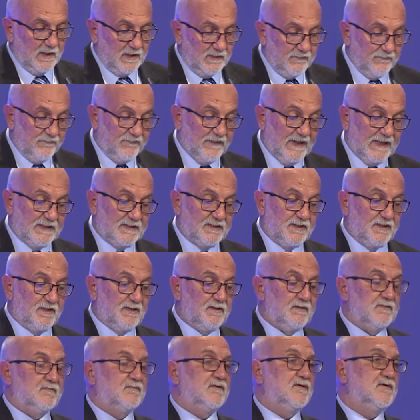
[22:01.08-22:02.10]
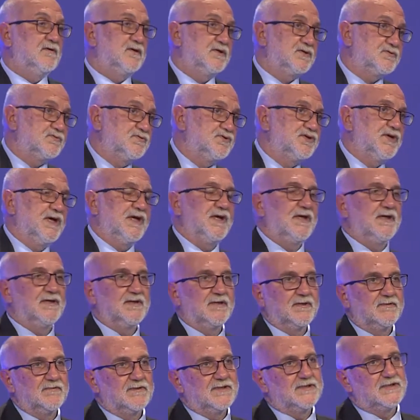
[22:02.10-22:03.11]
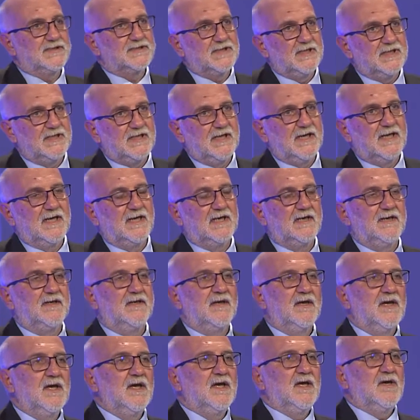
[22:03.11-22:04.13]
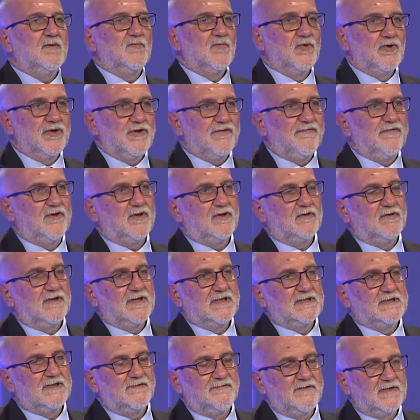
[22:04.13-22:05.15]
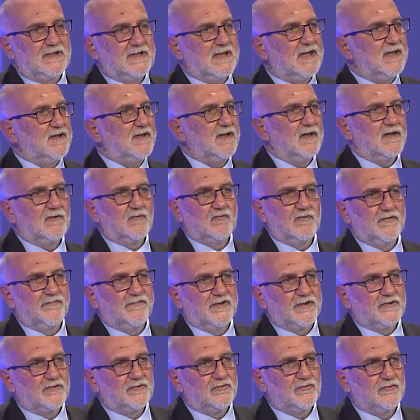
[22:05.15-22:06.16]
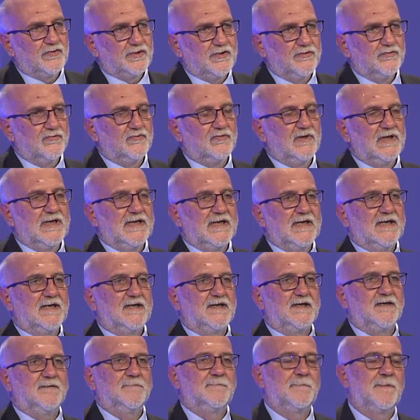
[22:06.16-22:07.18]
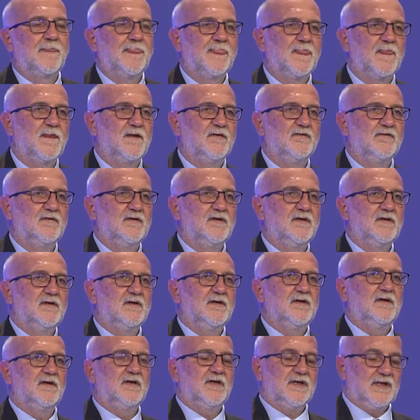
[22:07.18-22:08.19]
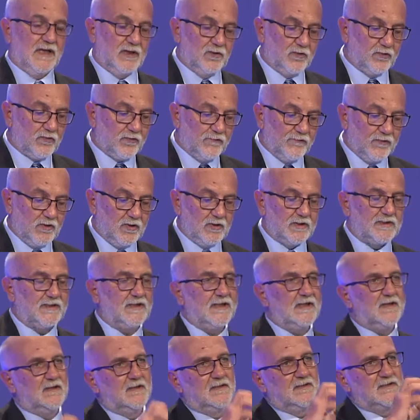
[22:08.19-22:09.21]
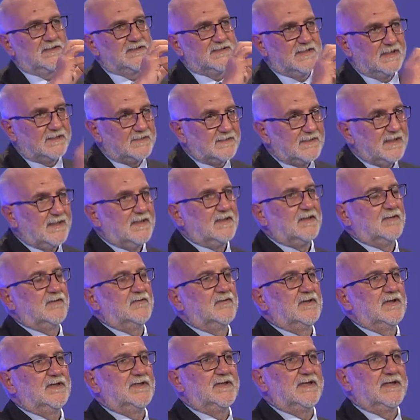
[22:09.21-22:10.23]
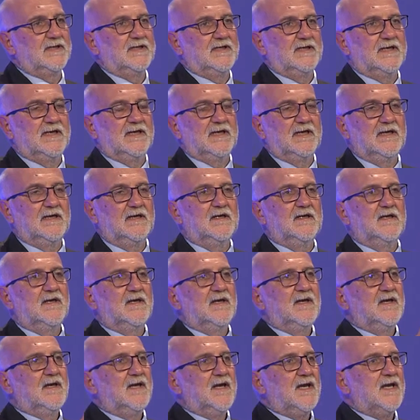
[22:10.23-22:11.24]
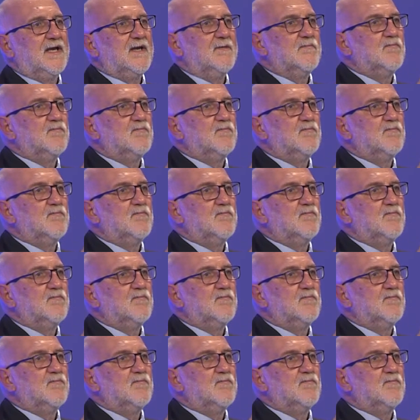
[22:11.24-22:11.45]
we can measure. Because what happens? It happens that these signals modify the activity of certain nuclear factors which